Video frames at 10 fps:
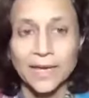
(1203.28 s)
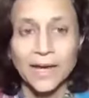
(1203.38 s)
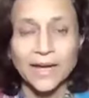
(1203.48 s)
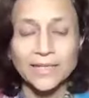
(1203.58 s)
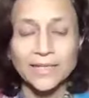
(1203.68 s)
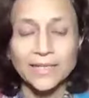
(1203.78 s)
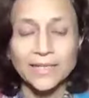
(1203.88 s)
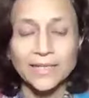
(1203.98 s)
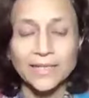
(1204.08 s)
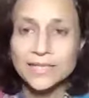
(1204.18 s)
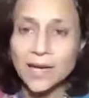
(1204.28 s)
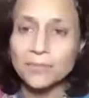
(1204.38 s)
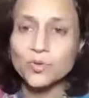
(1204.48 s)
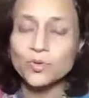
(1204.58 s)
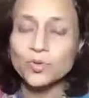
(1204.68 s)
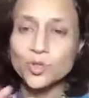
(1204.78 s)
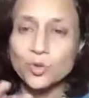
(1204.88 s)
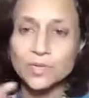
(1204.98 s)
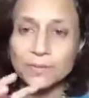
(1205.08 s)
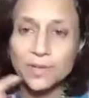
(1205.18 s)
And yet there are some who
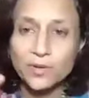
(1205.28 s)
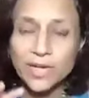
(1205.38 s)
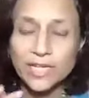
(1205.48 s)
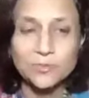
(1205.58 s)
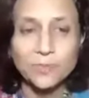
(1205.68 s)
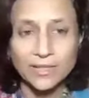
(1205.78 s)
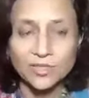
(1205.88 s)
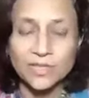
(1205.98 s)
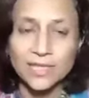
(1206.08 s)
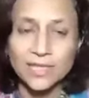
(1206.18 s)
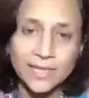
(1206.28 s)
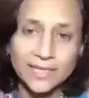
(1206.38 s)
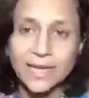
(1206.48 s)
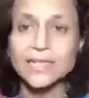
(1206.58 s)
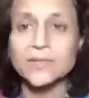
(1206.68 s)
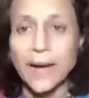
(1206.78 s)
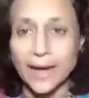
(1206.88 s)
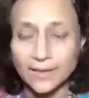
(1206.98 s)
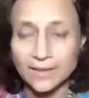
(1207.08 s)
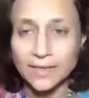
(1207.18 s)
show some grayish patches and they are sent
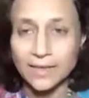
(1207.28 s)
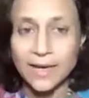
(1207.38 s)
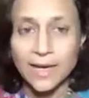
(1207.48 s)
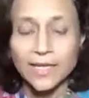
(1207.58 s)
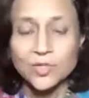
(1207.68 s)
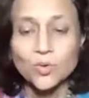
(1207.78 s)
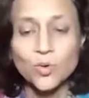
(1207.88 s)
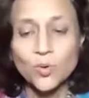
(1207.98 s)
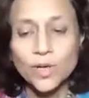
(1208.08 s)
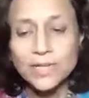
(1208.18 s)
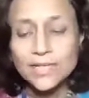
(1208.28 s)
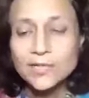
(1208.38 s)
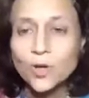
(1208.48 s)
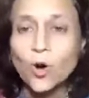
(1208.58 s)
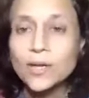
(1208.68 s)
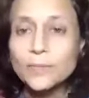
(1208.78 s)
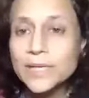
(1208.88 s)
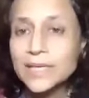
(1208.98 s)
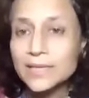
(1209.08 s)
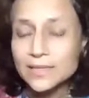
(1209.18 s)
back. So who are these tall
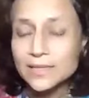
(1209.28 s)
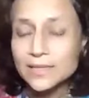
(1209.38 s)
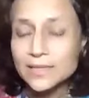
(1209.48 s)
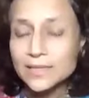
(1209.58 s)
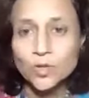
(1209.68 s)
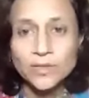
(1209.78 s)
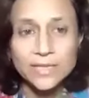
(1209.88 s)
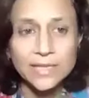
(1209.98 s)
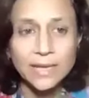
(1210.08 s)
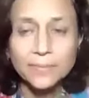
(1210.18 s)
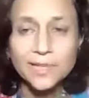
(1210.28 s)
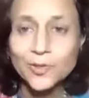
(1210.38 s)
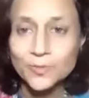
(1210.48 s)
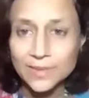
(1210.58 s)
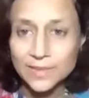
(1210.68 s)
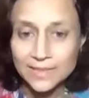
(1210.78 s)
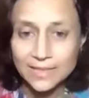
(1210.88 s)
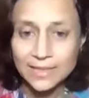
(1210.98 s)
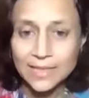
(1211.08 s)
beings who do not resemble humans?